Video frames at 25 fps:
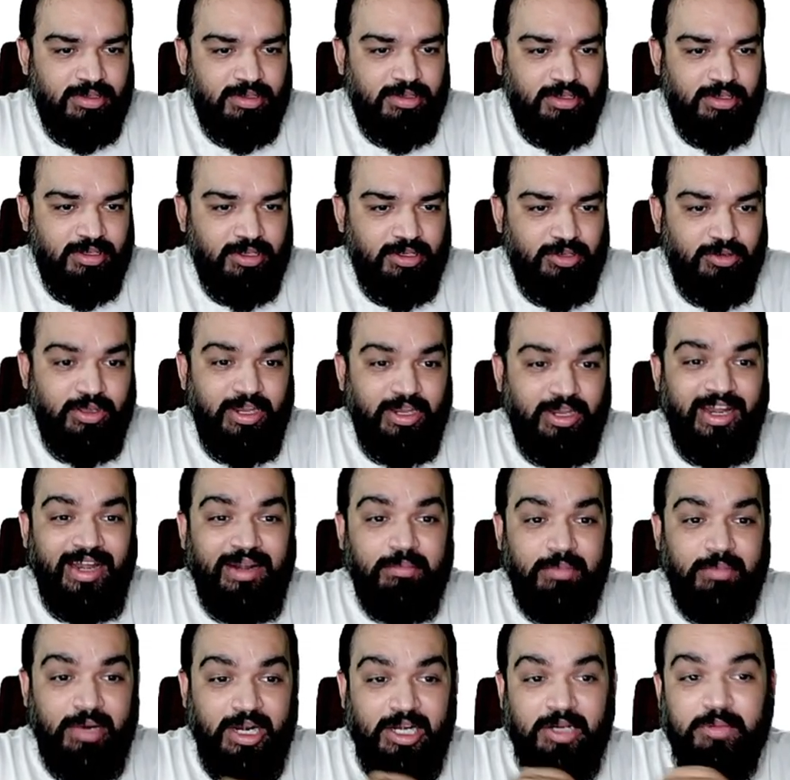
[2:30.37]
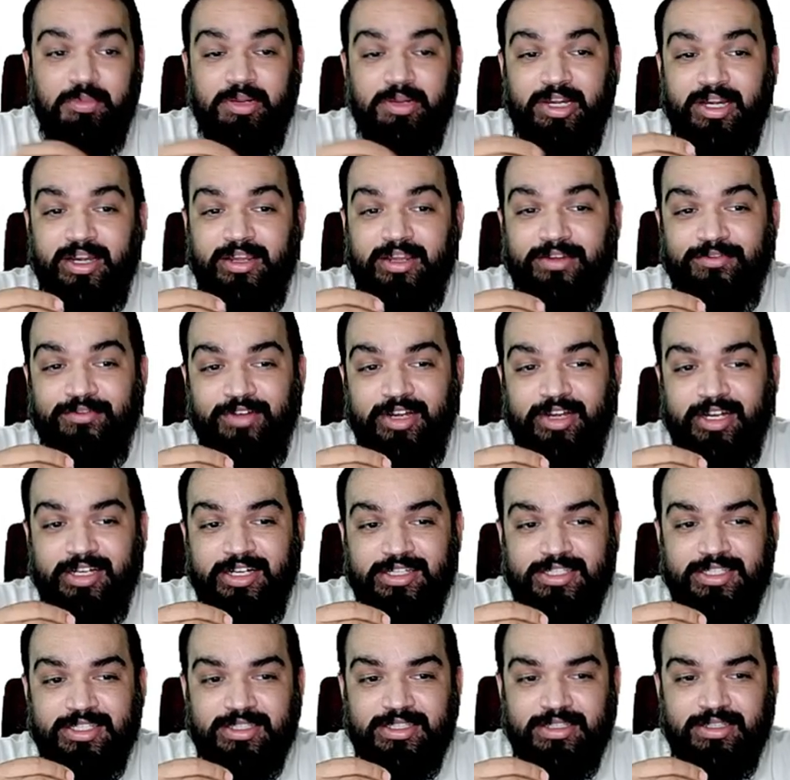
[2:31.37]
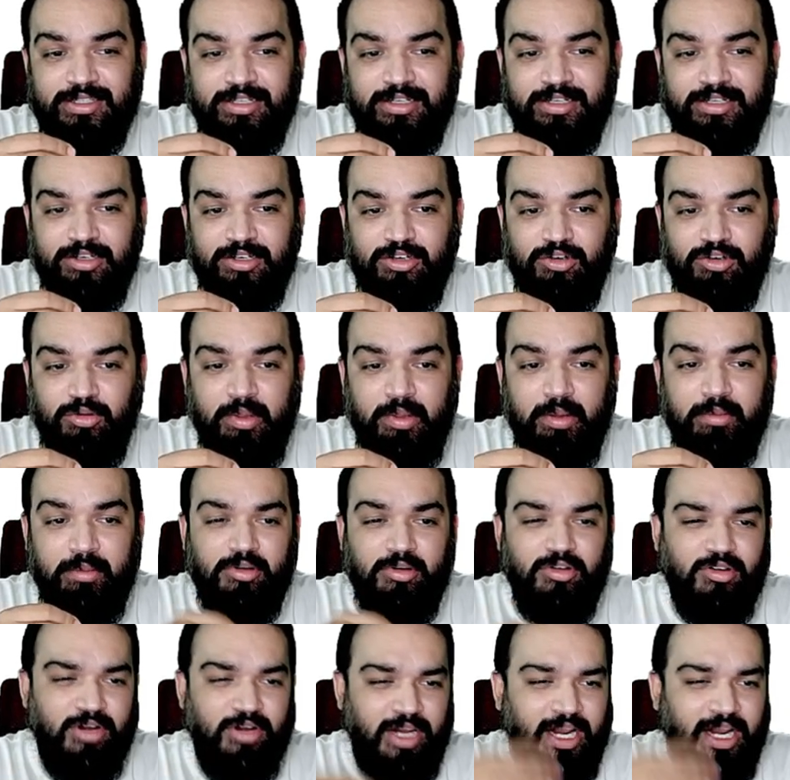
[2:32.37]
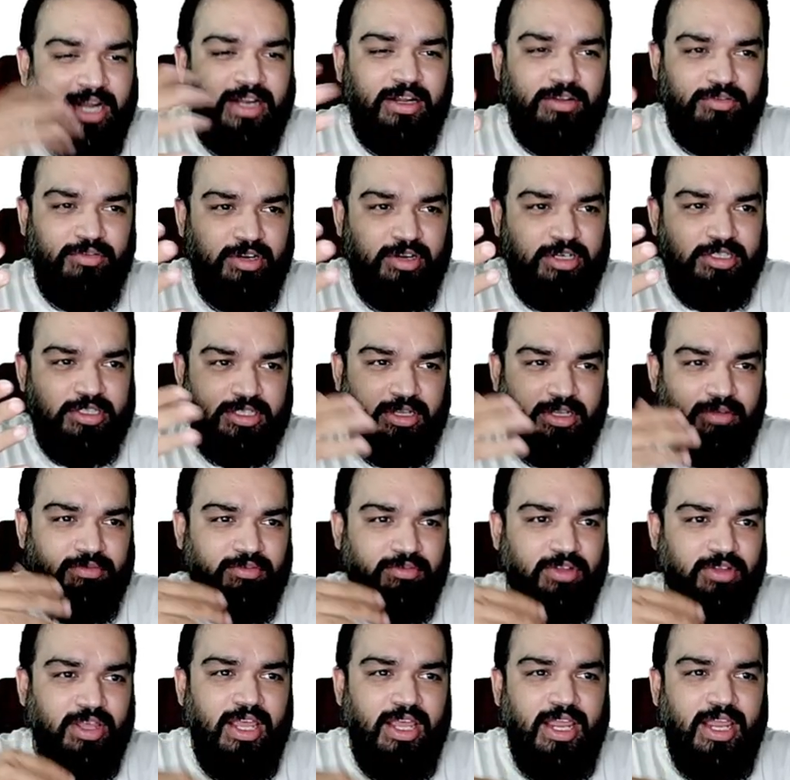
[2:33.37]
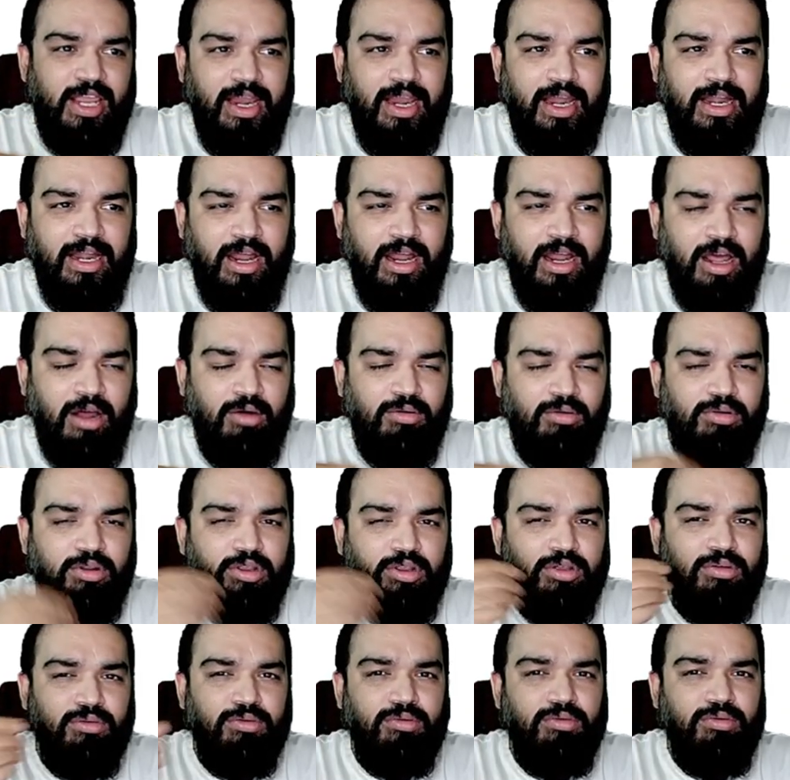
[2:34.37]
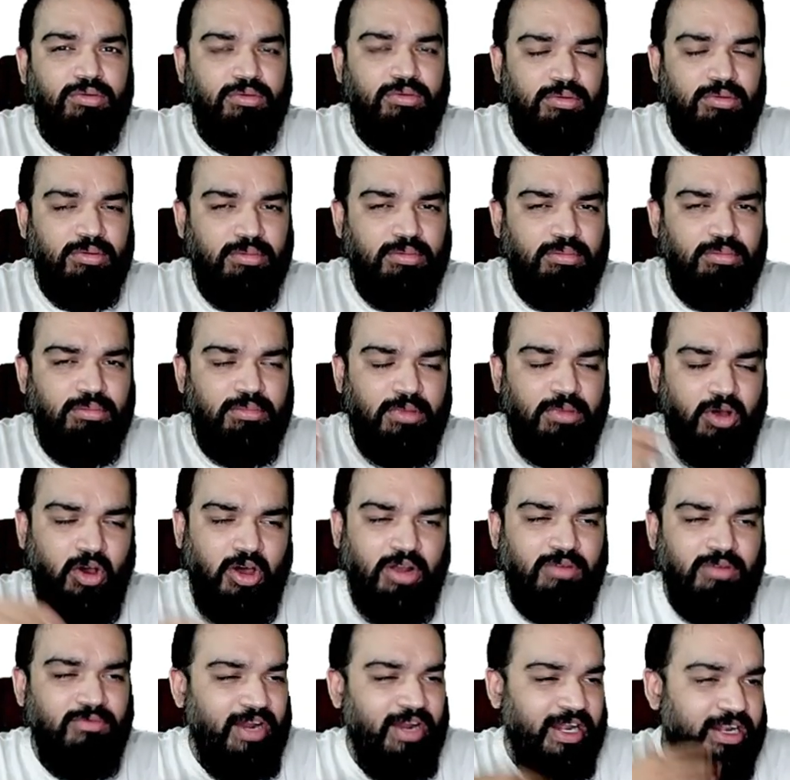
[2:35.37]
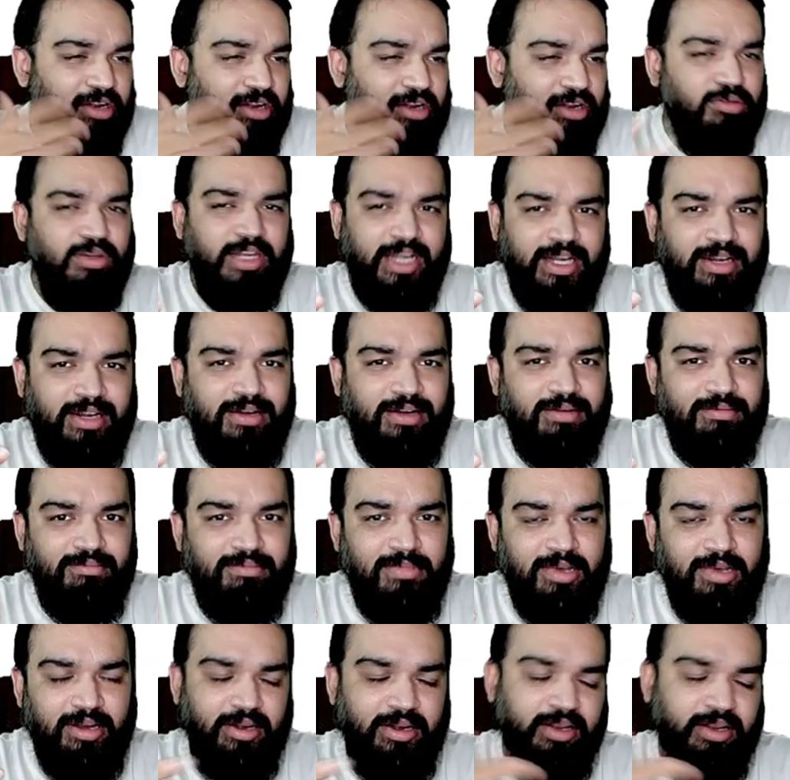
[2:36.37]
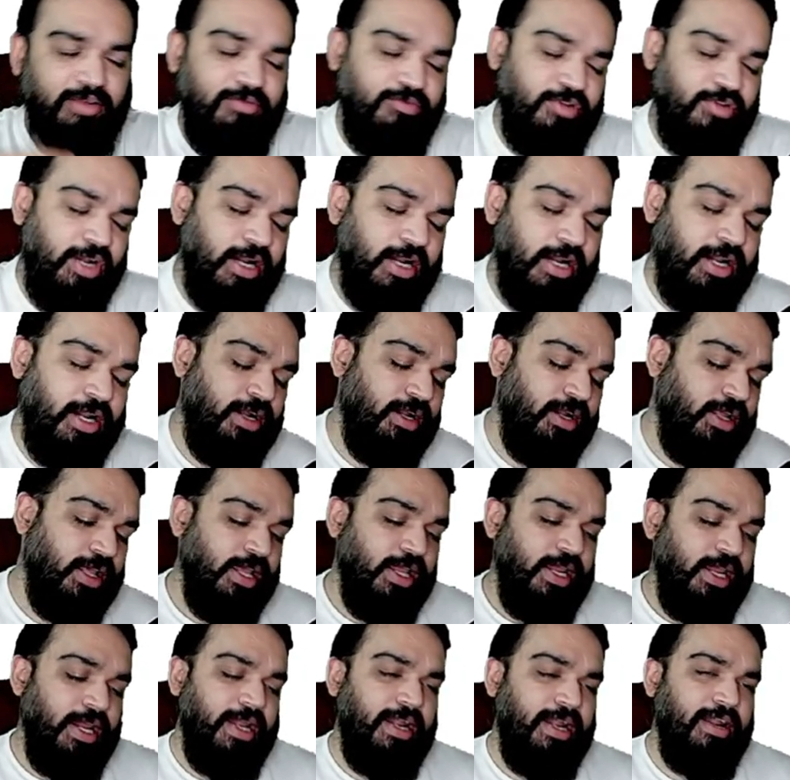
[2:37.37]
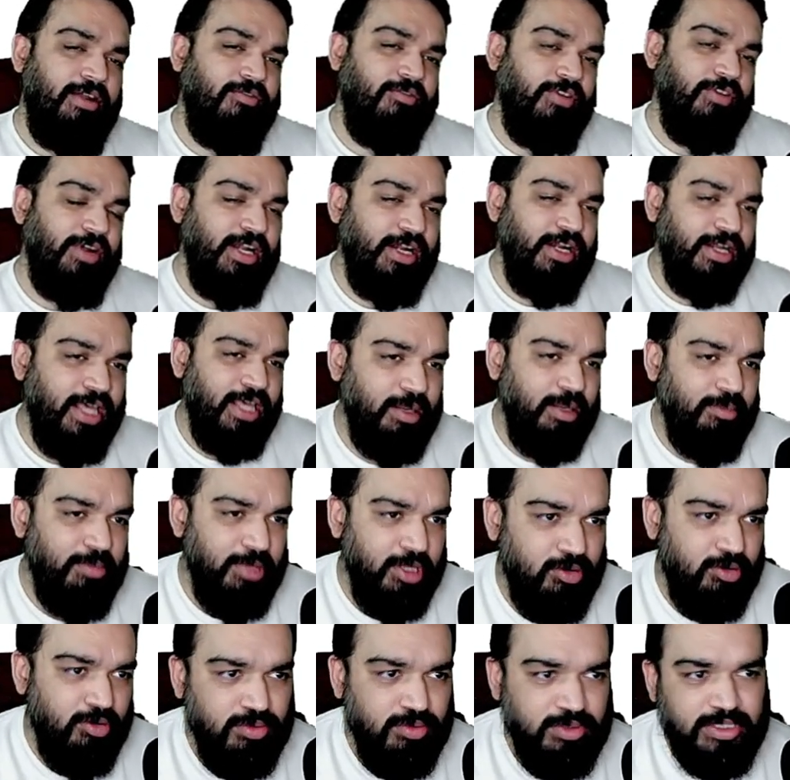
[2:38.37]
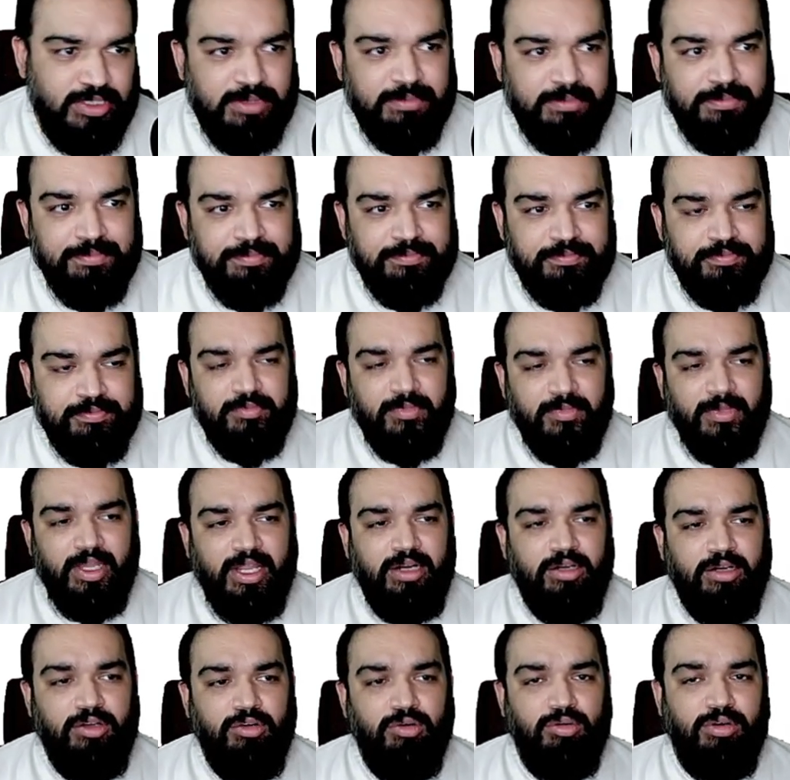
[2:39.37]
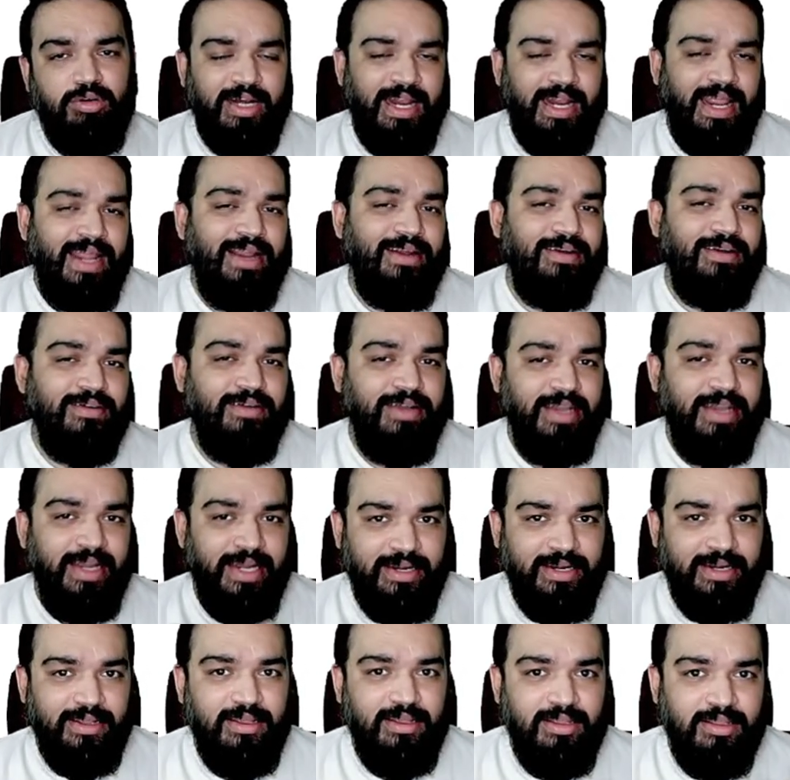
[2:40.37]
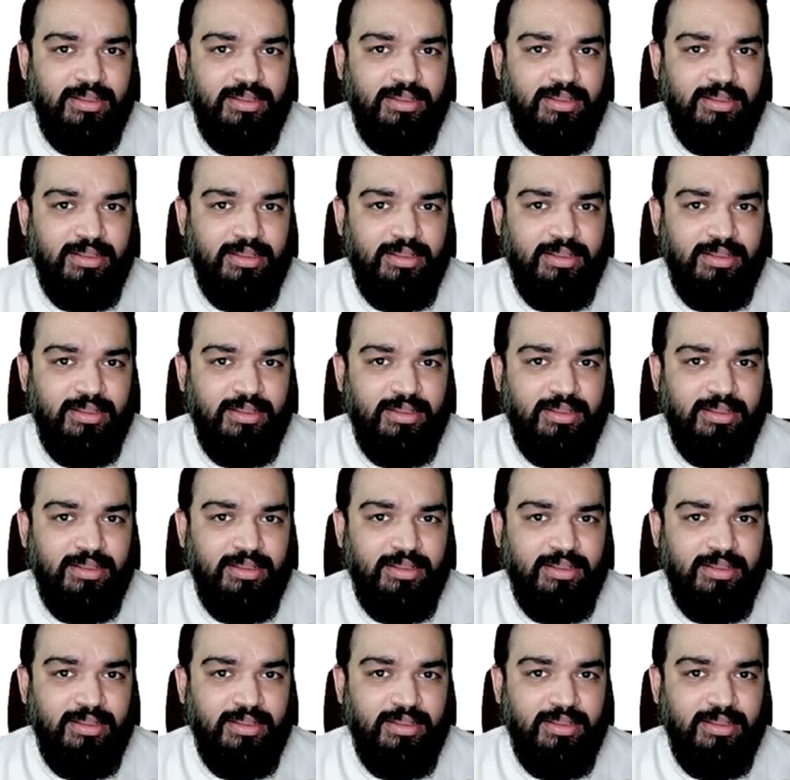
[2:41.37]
you can add multiple hidden fields to be able to track different stuff. And how do you or why do you need a hidden field, right? Hidden field can be used to track data.